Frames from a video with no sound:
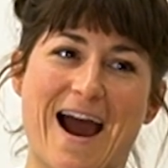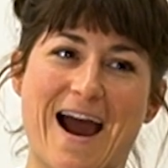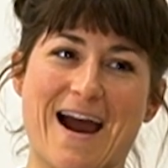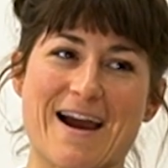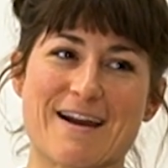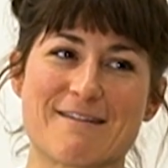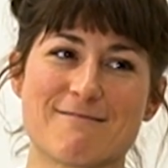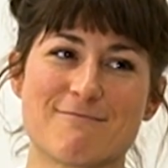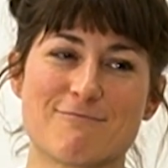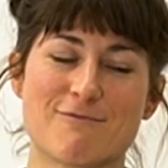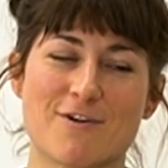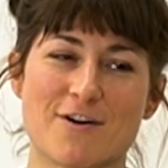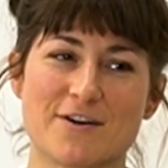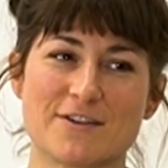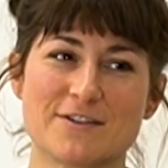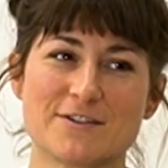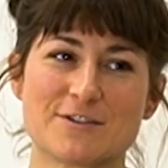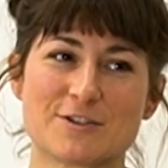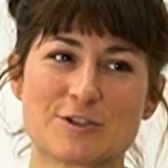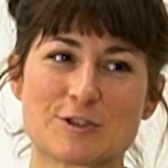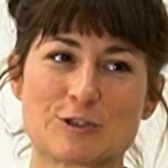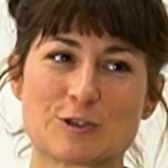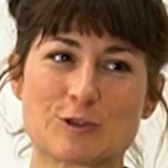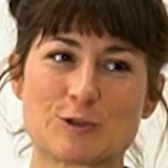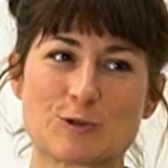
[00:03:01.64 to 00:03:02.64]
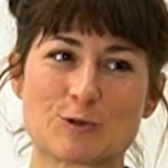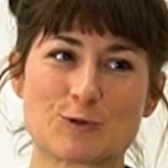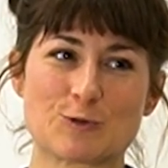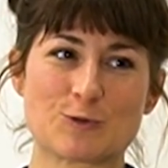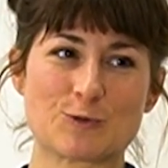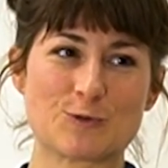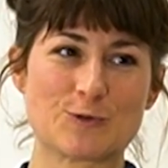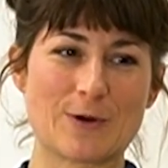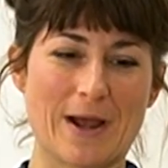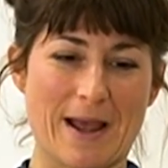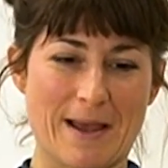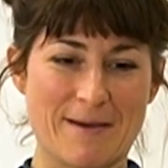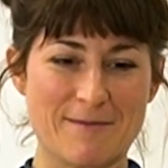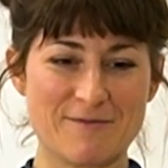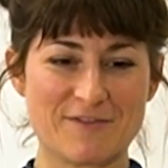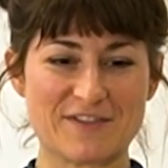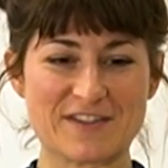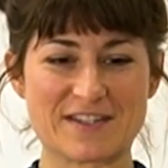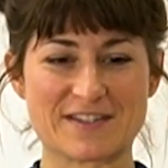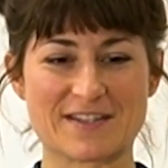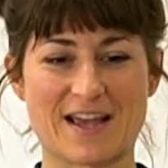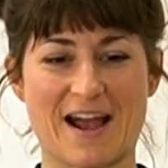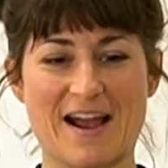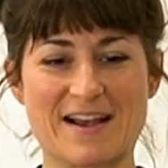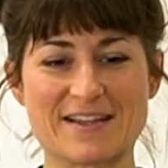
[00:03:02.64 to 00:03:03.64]
I want to
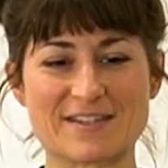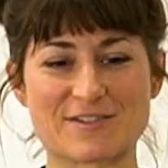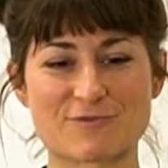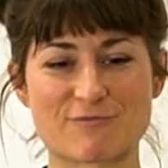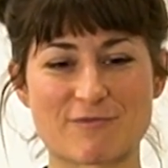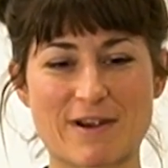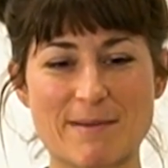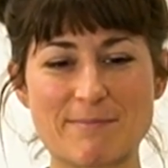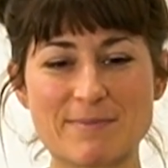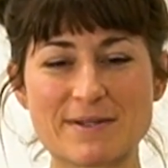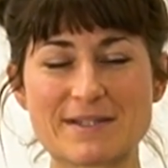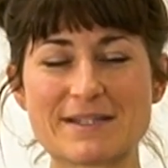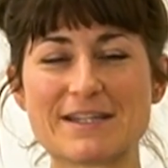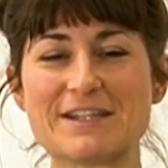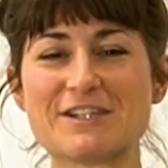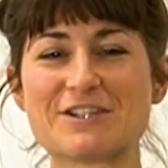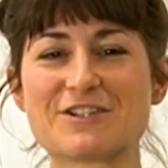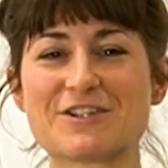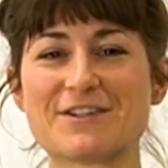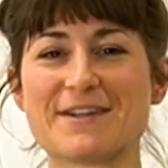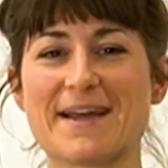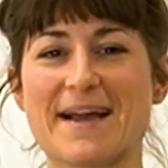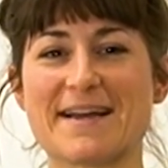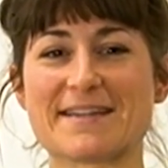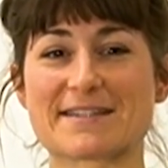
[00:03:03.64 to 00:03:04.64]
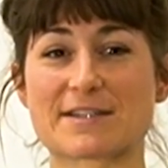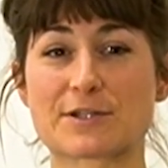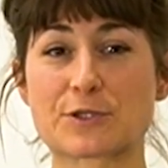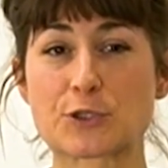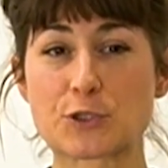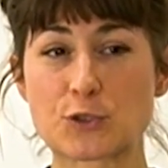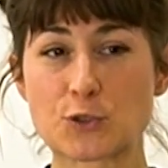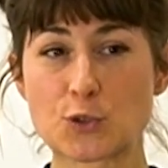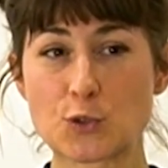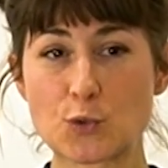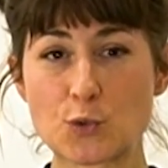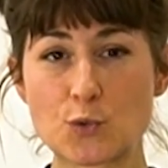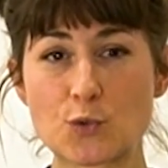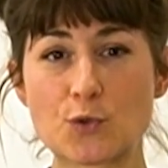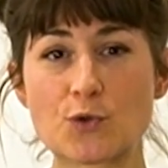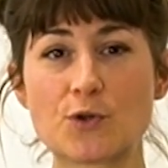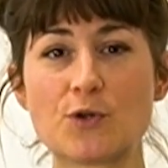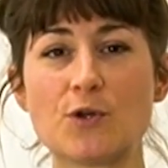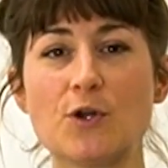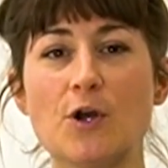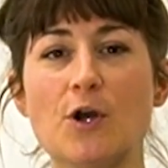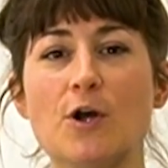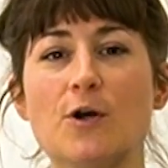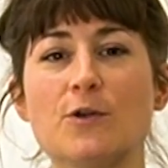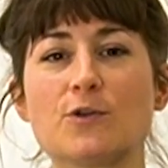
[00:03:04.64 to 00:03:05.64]
emphasize repetition as a
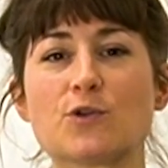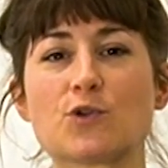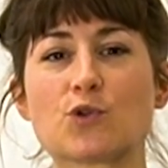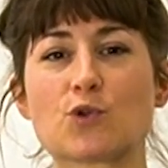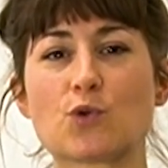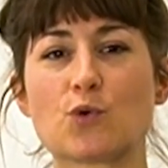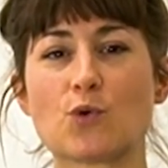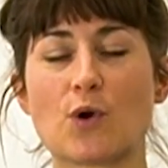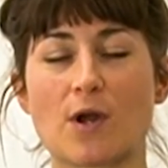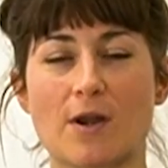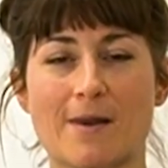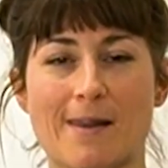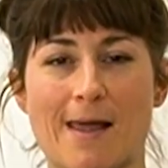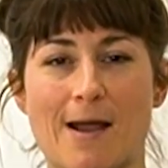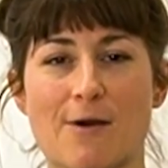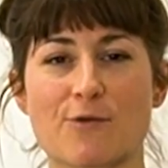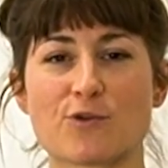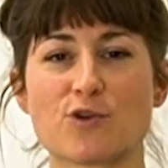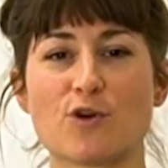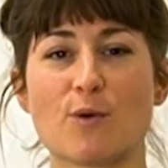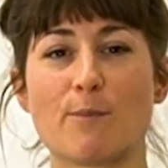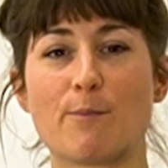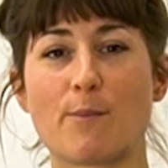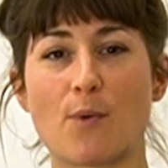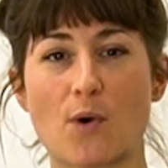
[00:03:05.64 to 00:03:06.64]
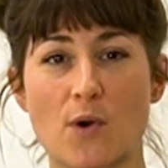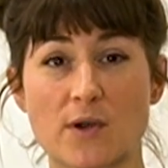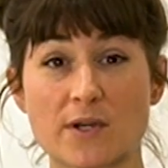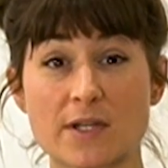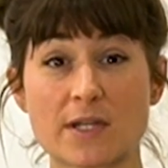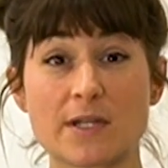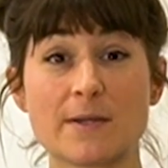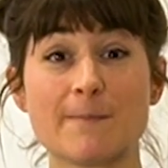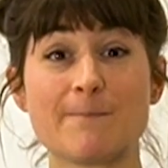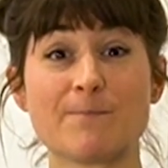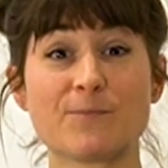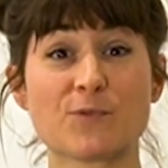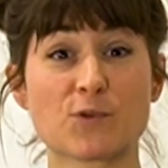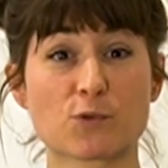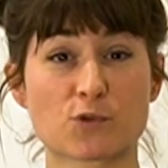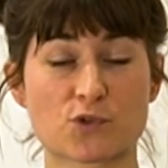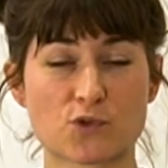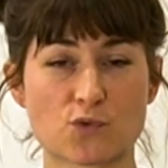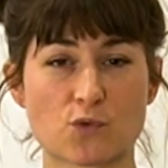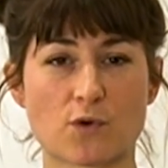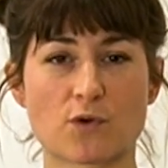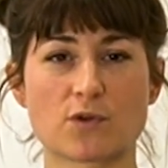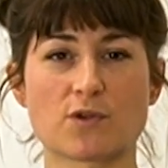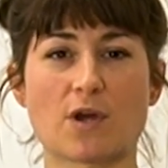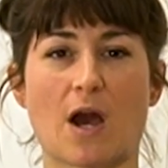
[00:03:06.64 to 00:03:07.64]
tool to allow your body to
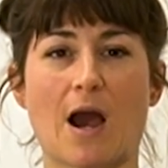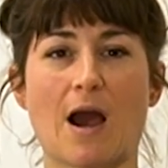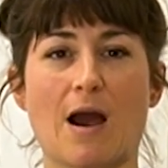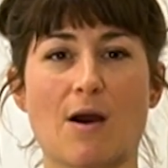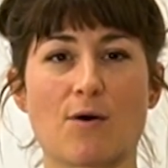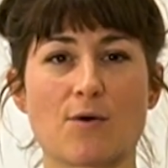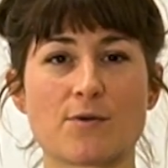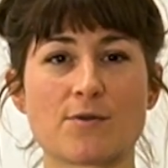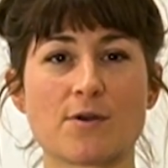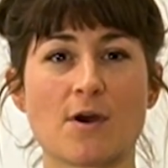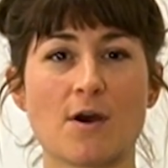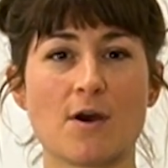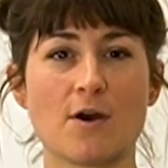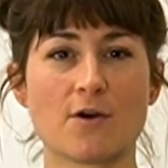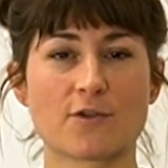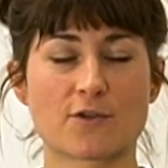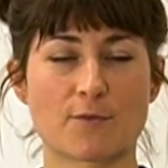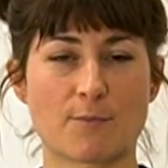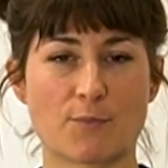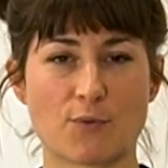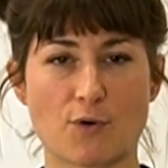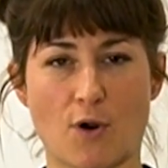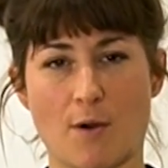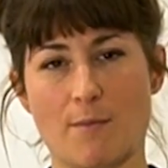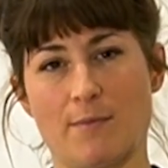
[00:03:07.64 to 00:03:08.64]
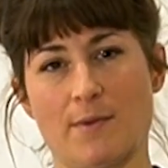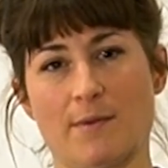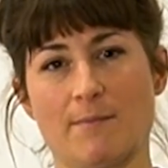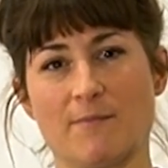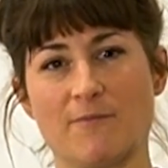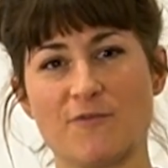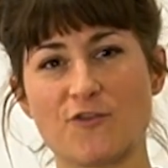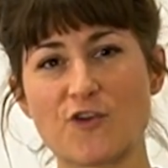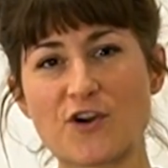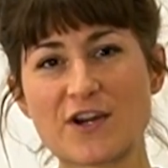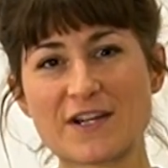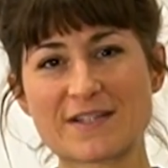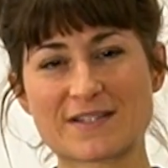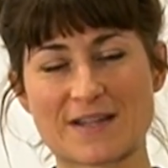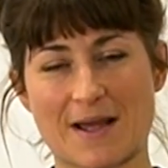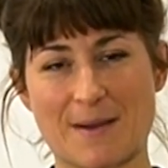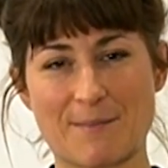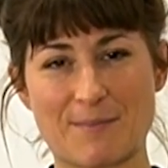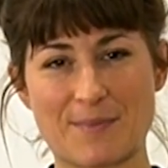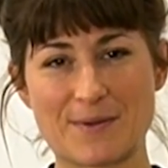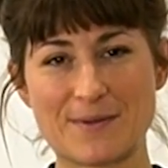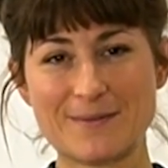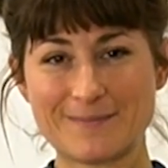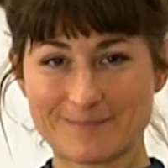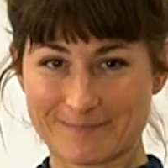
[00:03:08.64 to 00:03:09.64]
sort out the problem. For
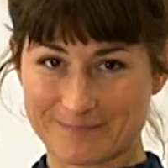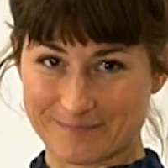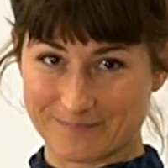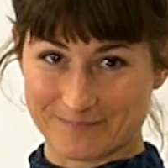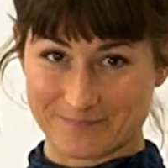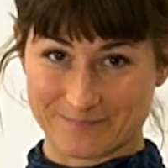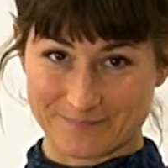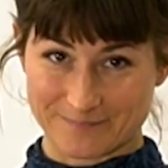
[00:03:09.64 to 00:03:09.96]
example,